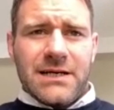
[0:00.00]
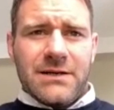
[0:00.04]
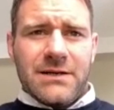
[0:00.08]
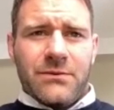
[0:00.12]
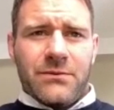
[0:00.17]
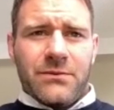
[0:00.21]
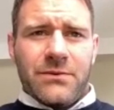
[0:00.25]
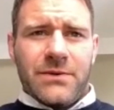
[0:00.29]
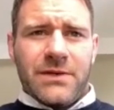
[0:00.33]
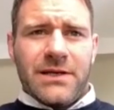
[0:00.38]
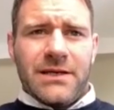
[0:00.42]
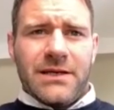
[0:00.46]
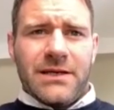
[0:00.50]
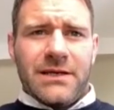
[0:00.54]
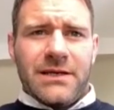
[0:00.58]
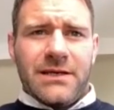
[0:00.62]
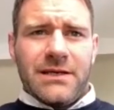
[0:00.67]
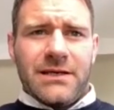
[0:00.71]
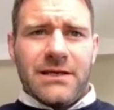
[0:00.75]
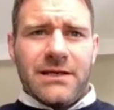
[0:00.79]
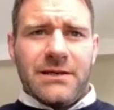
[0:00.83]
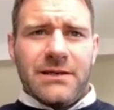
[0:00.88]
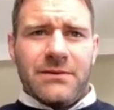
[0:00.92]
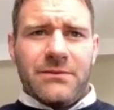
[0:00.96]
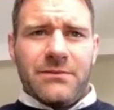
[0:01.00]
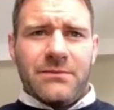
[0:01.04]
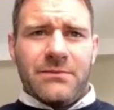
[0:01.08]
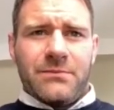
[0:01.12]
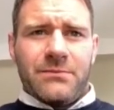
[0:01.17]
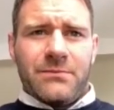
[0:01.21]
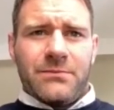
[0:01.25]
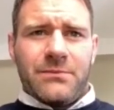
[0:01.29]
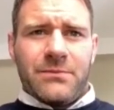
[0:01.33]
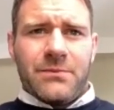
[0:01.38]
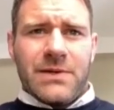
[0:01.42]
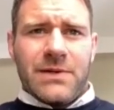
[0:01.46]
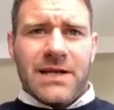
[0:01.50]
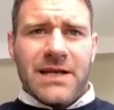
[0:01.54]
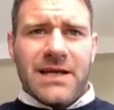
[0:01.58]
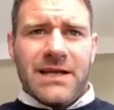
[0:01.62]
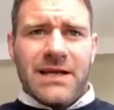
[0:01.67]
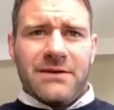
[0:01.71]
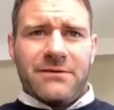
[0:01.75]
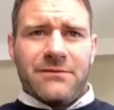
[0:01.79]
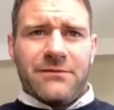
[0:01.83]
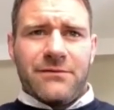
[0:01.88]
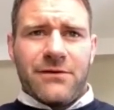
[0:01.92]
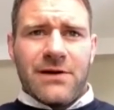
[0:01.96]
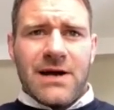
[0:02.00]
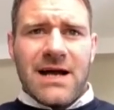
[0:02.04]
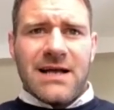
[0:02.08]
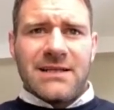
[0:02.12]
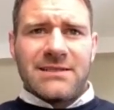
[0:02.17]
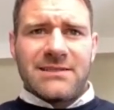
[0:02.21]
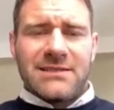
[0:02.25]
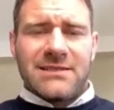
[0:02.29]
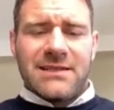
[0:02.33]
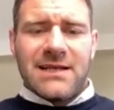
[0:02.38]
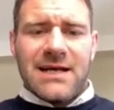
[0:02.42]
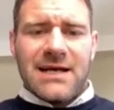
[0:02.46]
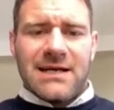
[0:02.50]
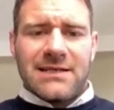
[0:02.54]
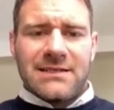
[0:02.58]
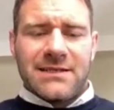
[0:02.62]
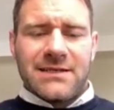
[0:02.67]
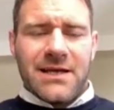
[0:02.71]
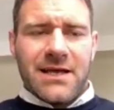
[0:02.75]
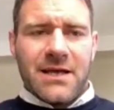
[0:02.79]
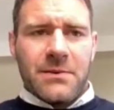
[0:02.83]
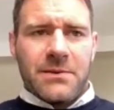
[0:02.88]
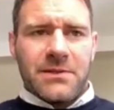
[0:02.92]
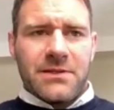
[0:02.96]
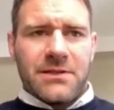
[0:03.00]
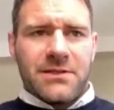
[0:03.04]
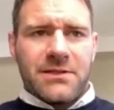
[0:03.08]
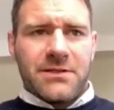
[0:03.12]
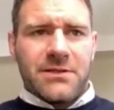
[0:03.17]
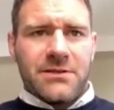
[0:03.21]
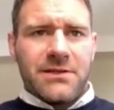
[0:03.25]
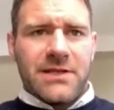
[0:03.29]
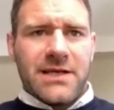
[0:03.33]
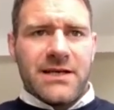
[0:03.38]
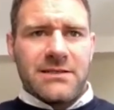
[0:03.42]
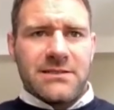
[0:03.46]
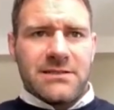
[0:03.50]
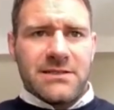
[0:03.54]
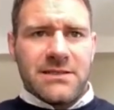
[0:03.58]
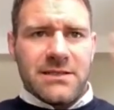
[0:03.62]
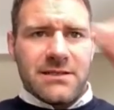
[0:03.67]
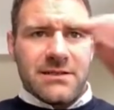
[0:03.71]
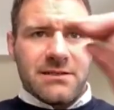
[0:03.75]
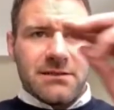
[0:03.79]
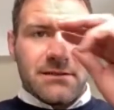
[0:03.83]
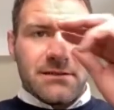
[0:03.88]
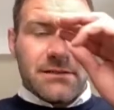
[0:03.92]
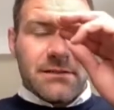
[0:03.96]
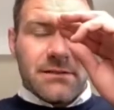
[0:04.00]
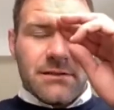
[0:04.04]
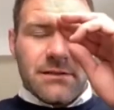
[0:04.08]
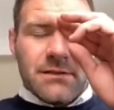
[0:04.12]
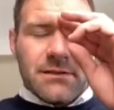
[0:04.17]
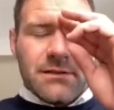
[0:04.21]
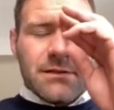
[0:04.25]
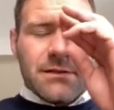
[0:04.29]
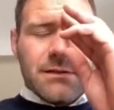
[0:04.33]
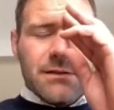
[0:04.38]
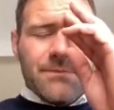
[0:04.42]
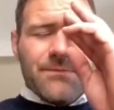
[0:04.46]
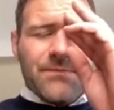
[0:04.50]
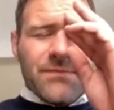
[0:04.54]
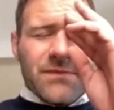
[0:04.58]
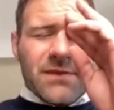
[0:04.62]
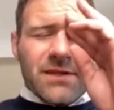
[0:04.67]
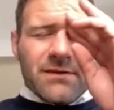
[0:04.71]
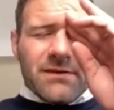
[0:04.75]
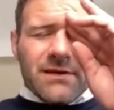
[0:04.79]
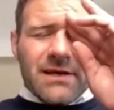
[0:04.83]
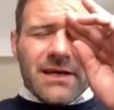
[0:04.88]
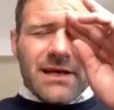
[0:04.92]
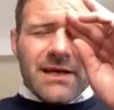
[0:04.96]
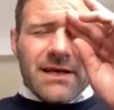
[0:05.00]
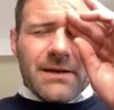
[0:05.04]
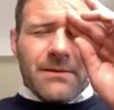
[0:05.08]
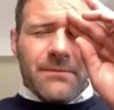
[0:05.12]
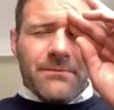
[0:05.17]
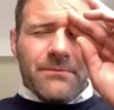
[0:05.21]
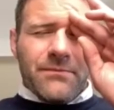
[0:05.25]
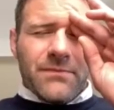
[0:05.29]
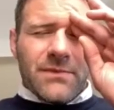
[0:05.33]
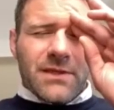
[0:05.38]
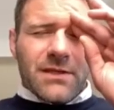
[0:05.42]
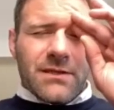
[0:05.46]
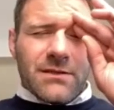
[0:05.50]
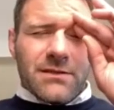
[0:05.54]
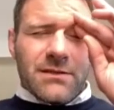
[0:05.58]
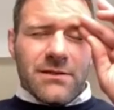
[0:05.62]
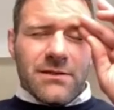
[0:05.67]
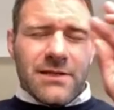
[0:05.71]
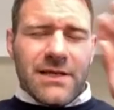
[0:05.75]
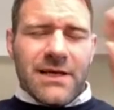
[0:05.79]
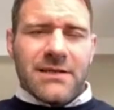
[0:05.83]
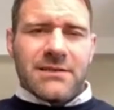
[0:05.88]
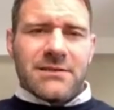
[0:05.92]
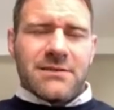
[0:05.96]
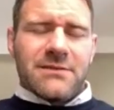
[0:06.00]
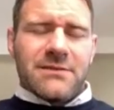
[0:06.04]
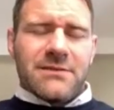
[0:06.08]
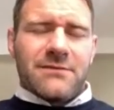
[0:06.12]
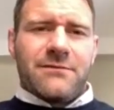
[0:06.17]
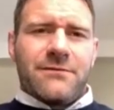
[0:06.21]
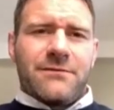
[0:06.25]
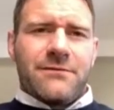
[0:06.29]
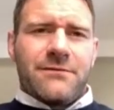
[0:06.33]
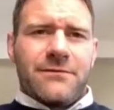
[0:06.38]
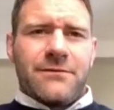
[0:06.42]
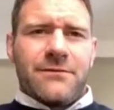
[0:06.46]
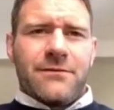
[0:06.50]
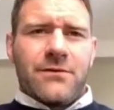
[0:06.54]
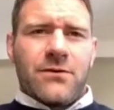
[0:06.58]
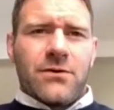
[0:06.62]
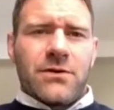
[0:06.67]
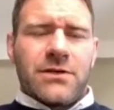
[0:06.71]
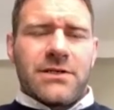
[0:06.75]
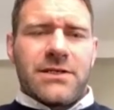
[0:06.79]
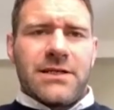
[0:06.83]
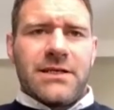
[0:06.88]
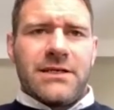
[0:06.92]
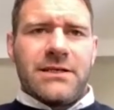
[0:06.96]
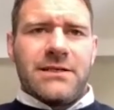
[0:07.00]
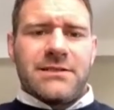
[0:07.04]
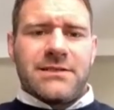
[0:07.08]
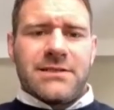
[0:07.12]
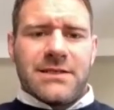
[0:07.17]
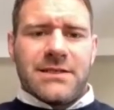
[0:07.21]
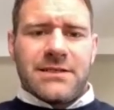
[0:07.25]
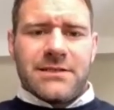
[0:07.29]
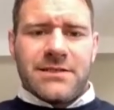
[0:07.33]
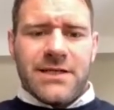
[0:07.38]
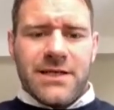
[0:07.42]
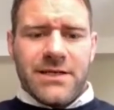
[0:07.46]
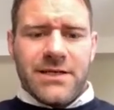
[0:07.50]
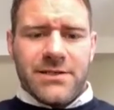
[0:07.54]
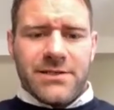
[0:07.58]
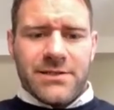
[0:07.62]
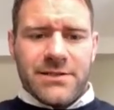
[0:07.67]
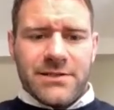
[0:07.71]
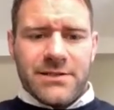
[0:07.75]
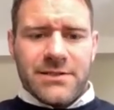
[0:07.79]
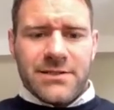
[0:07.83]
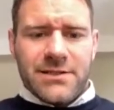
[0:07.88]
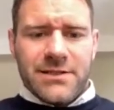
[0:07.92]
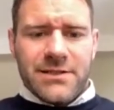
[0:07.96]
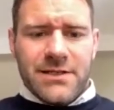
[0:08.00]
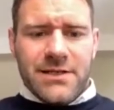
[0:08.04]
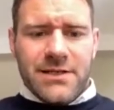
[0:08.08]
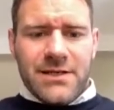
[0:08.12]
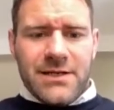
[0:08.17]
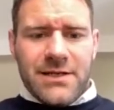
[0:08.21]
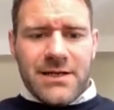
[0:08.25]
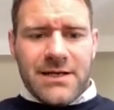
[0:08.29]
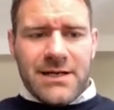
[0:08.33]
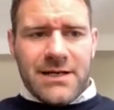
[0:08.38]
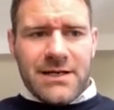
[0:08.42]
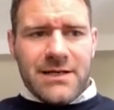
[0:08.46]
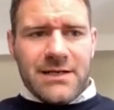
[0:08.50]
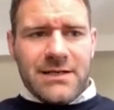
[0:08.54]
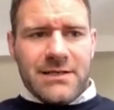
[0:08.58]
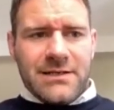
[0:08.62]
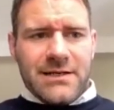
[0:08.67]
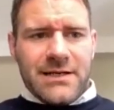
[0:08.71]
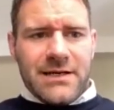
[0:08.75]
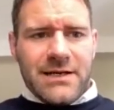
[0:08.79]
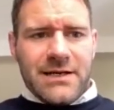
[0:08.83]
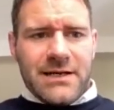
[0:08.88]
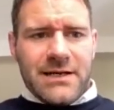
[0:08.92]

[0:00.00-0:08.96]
we played France in the last game of the 2014 Six Nations, and